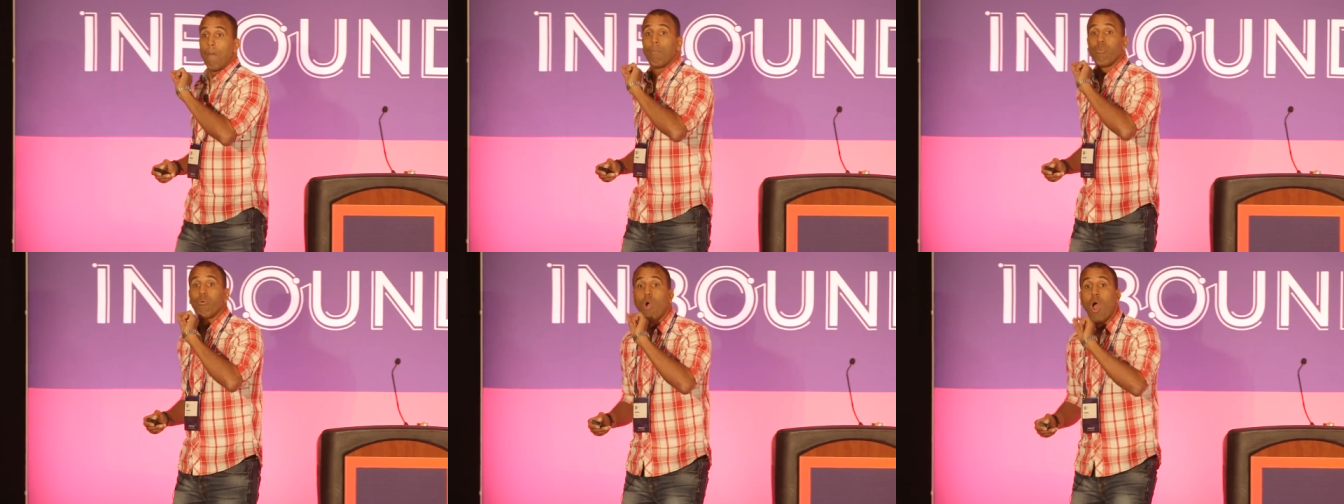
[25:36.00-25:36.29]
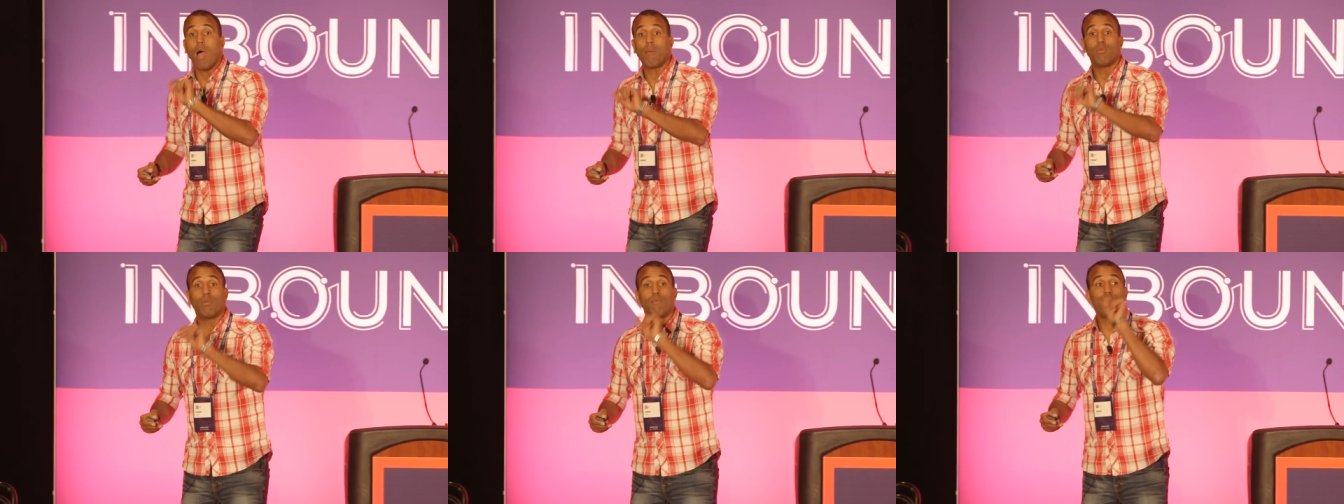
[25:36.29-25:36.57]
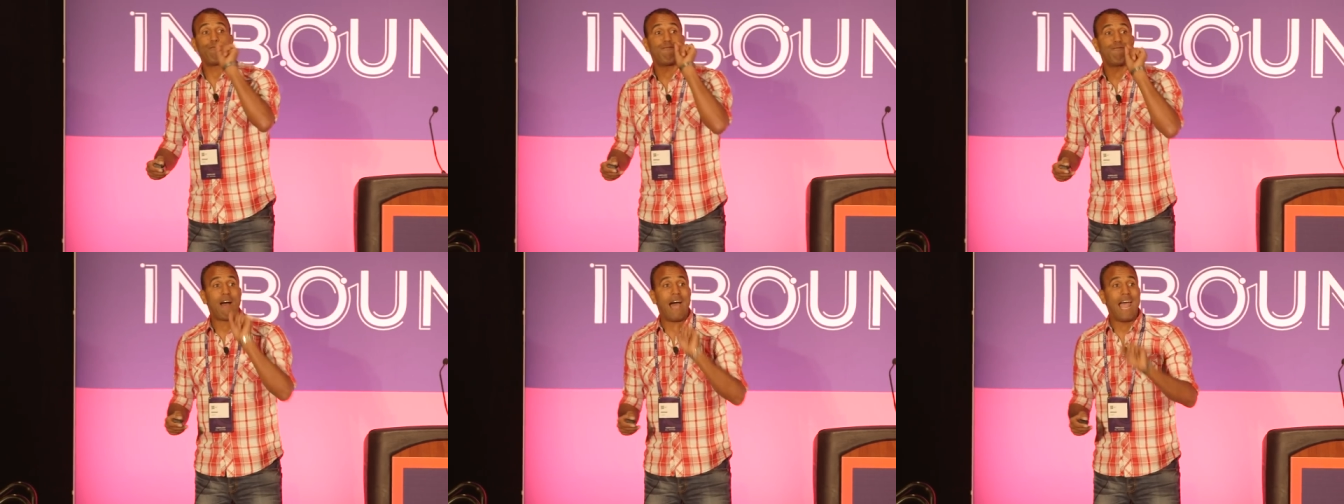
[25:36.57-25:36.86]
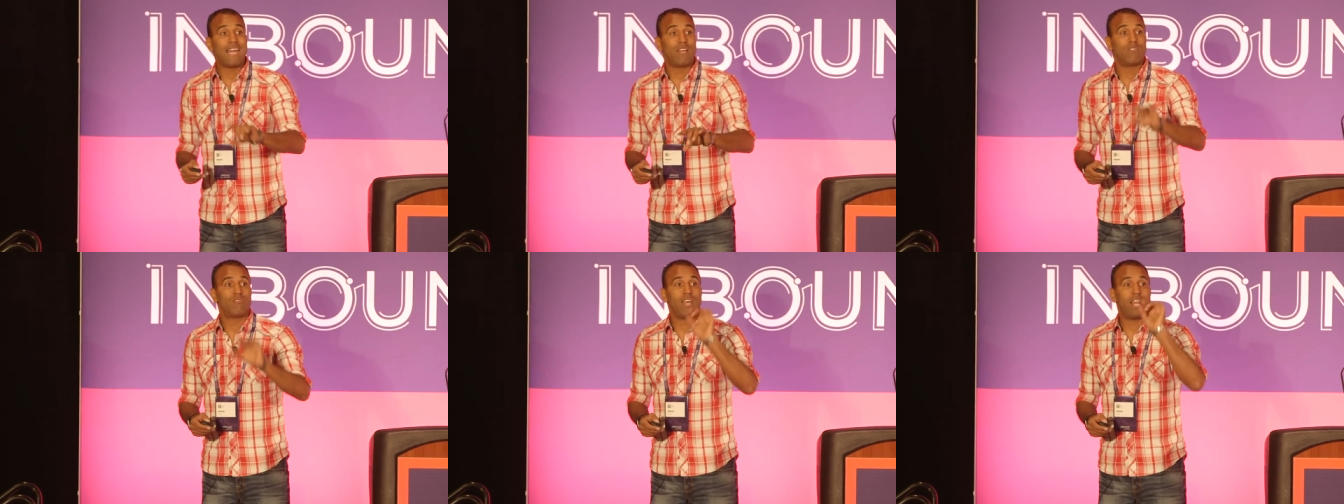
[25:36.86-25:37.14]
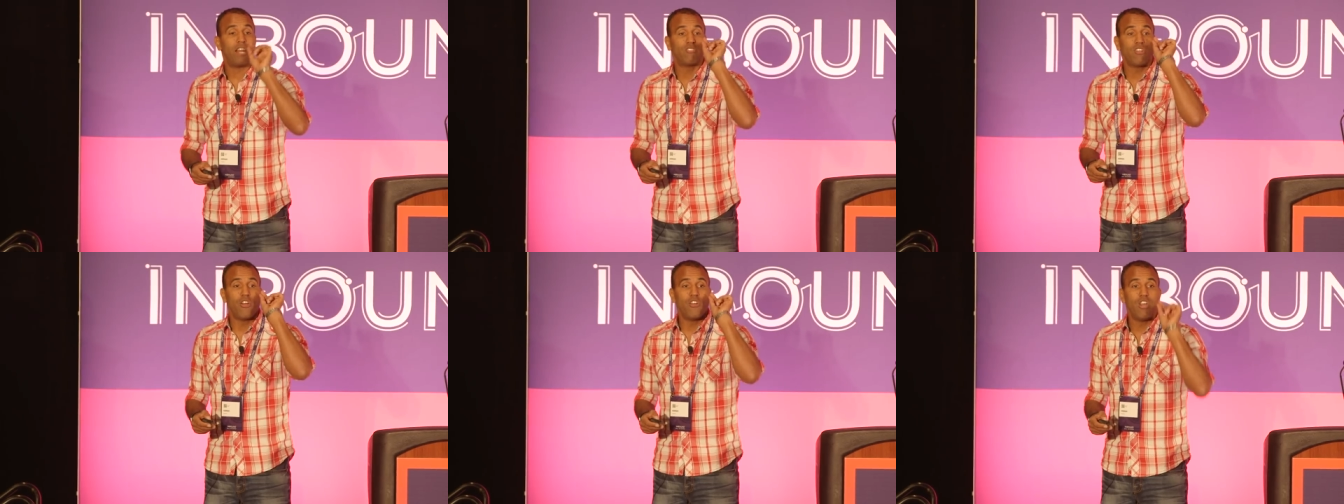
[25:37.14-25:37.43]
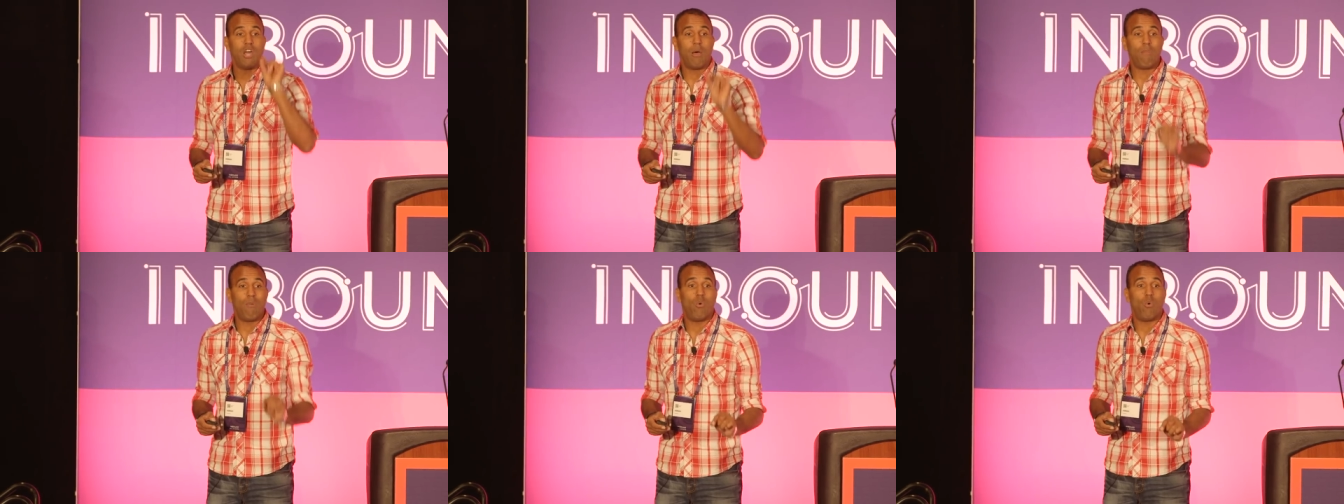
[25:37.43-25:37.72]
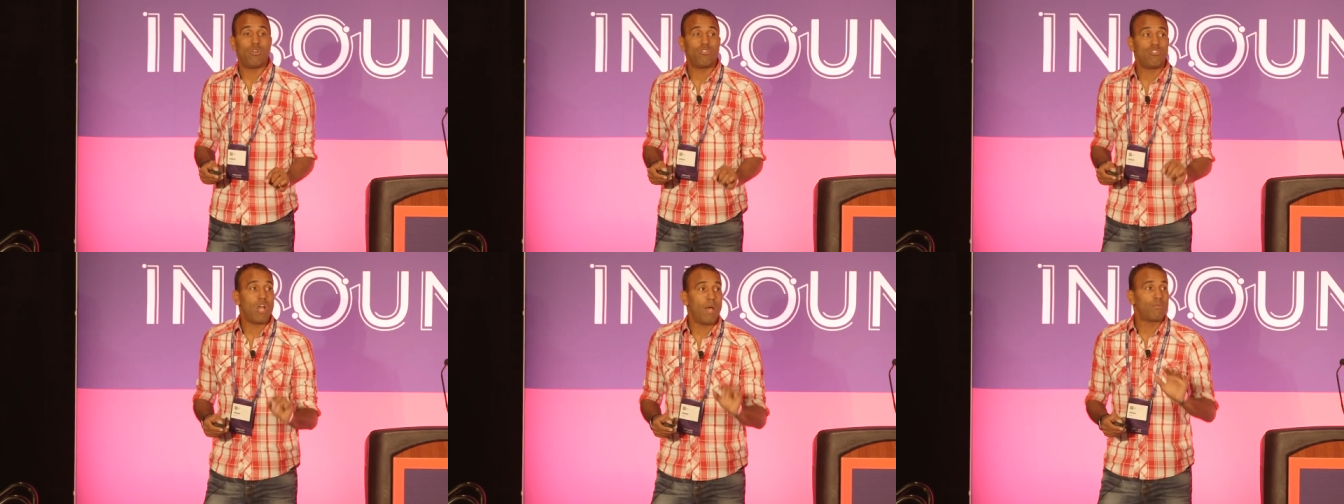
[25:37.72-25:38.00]
Problem finders, that is our number
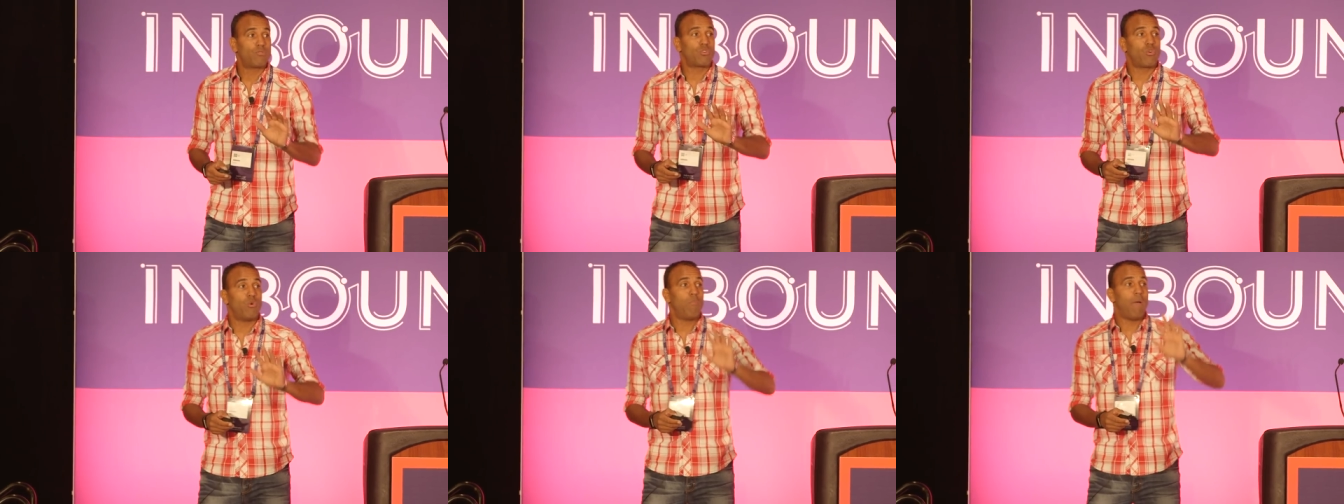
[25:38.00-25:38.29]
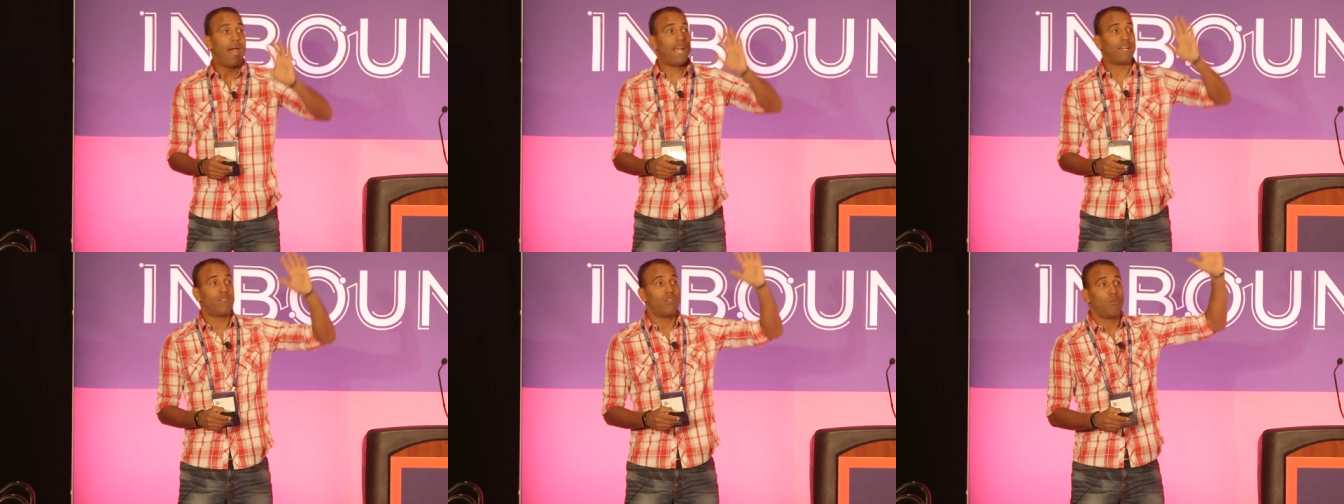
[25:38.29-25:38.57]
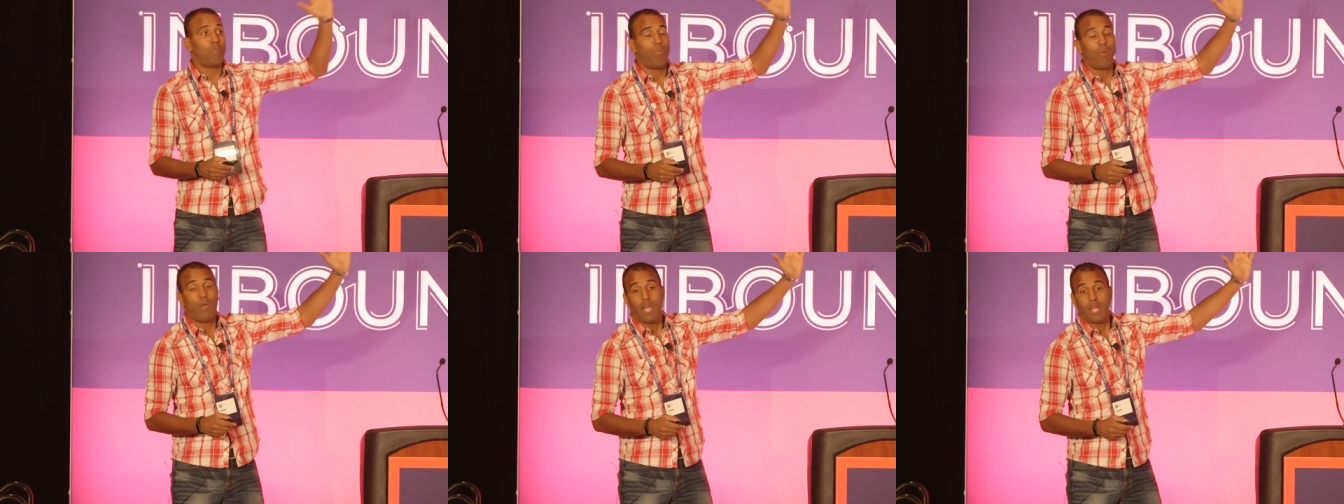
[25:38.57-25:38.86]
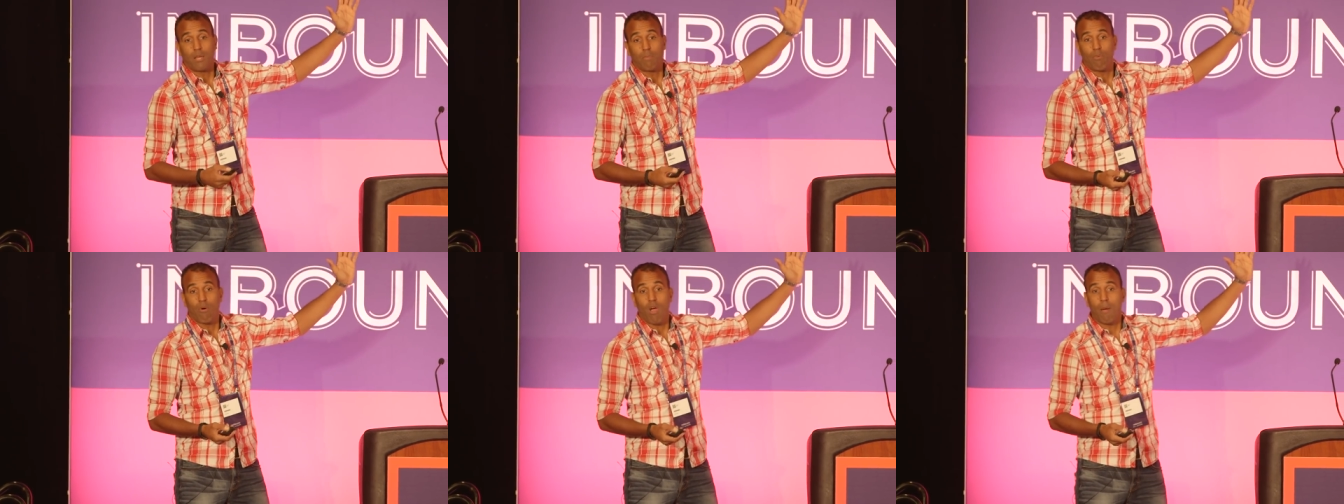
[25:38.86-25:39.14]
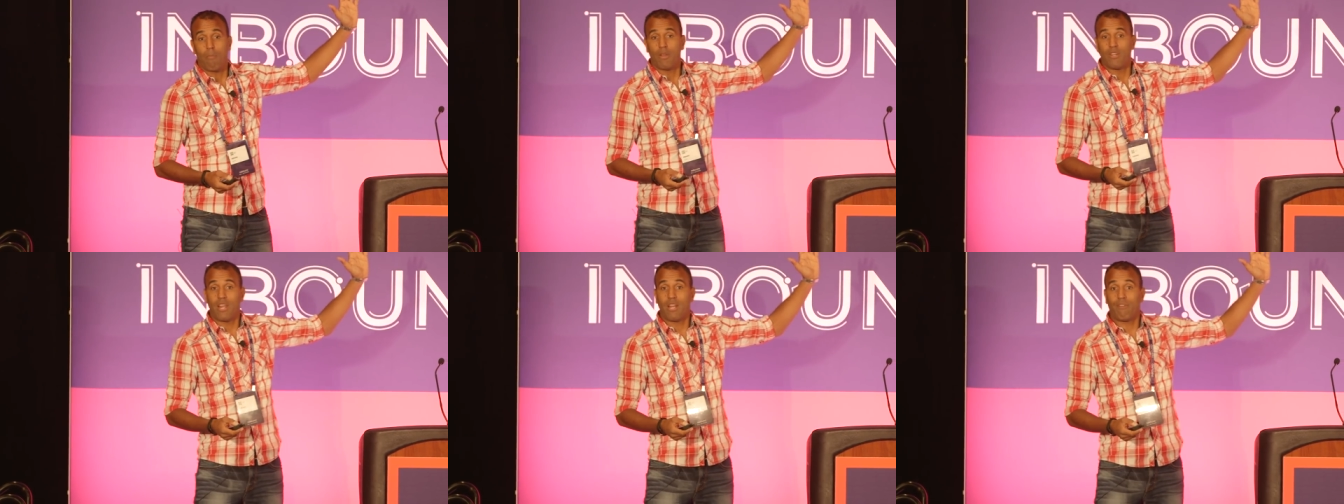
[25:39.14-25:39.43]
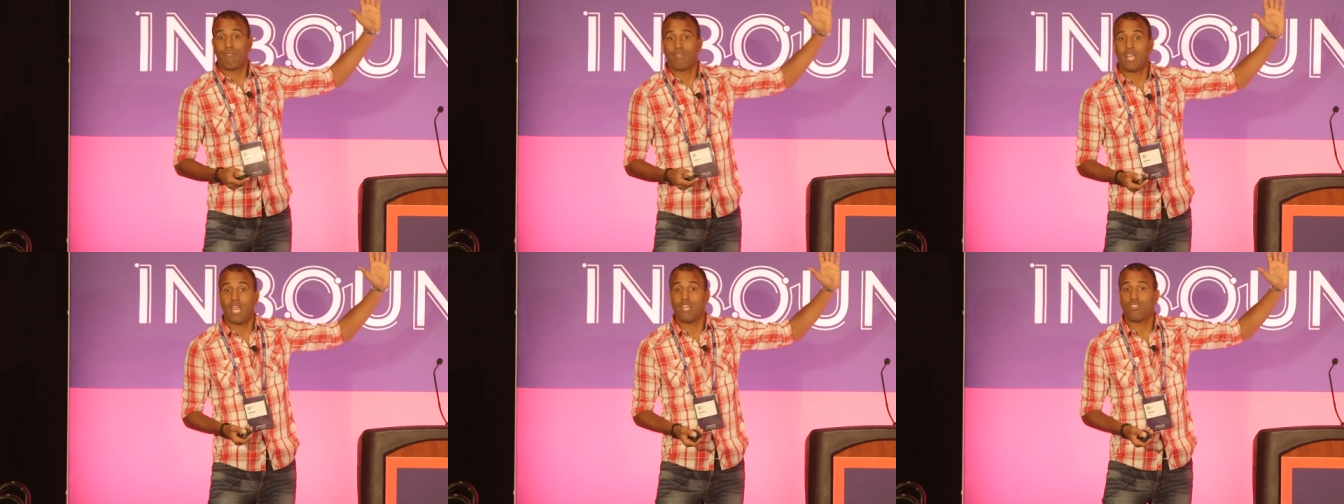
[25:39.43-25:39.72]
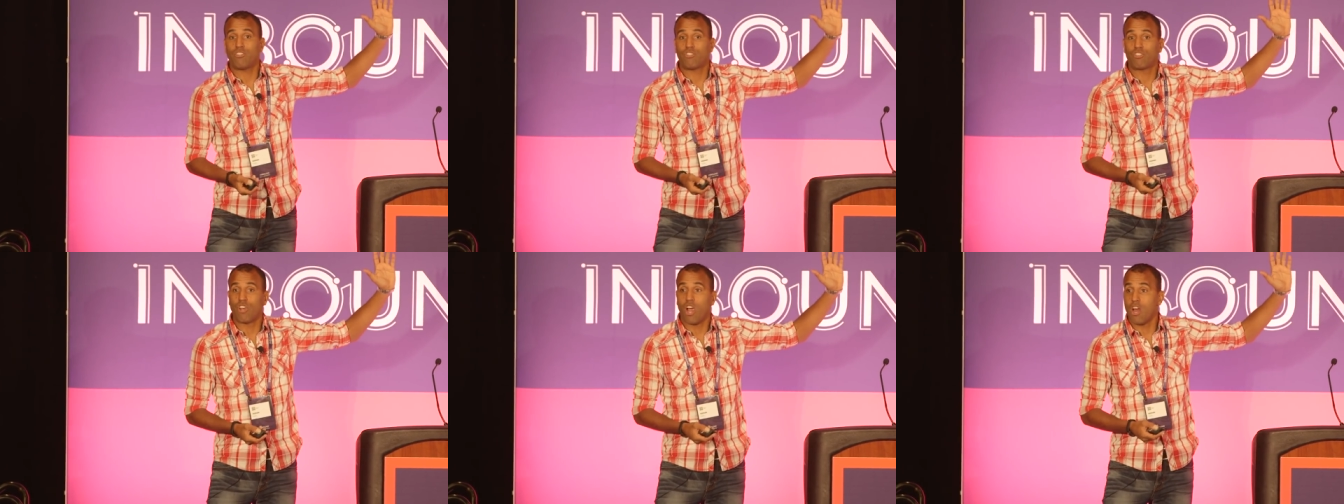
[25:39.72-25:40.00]
one job. So go back to the P I C, problem
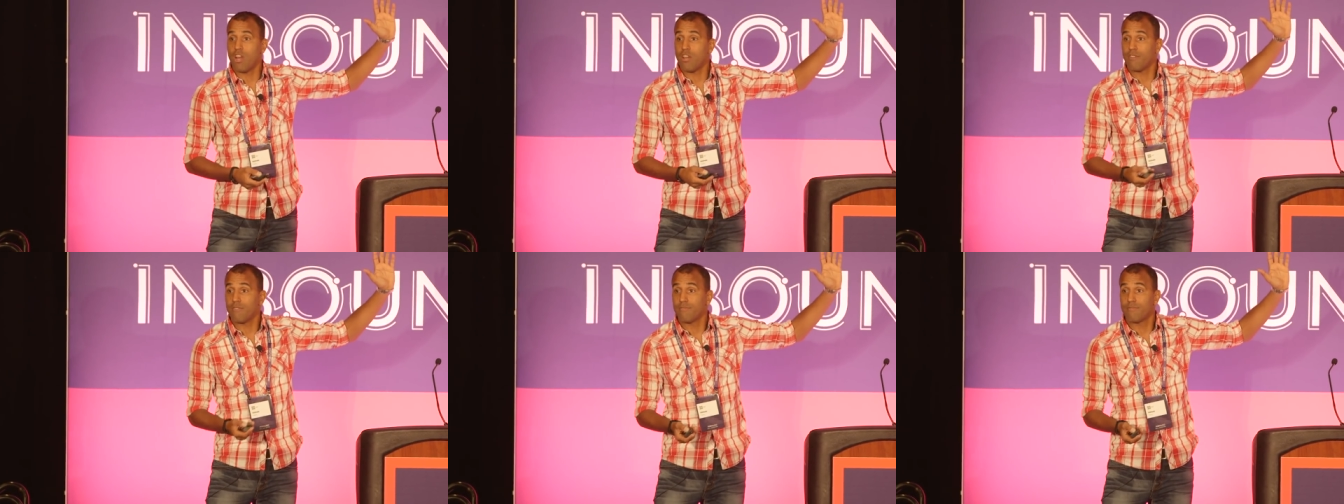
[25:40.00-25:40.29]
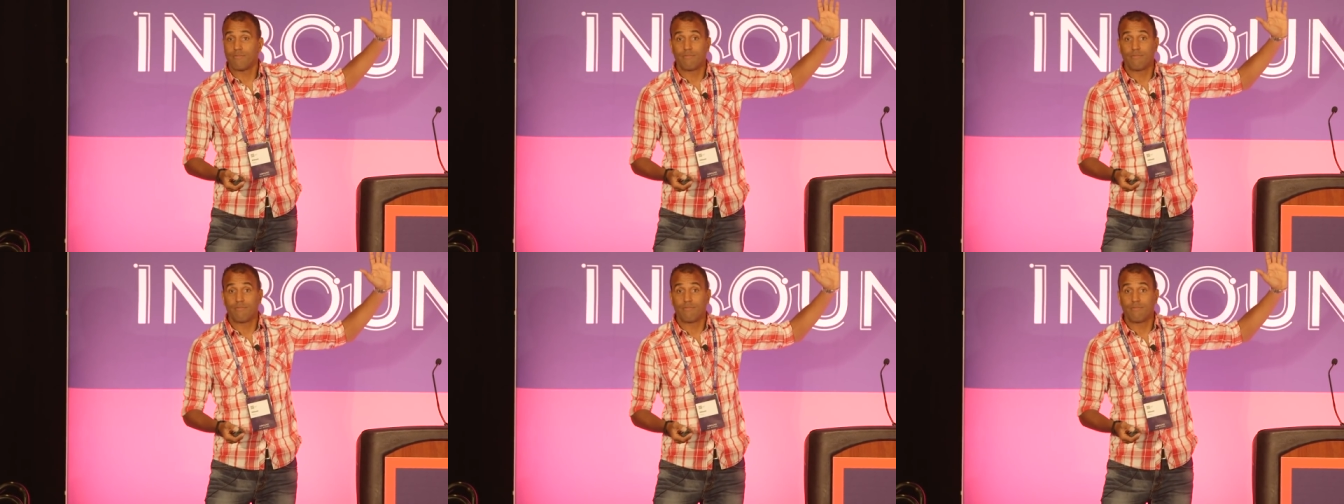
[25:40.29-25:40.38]
identification chart,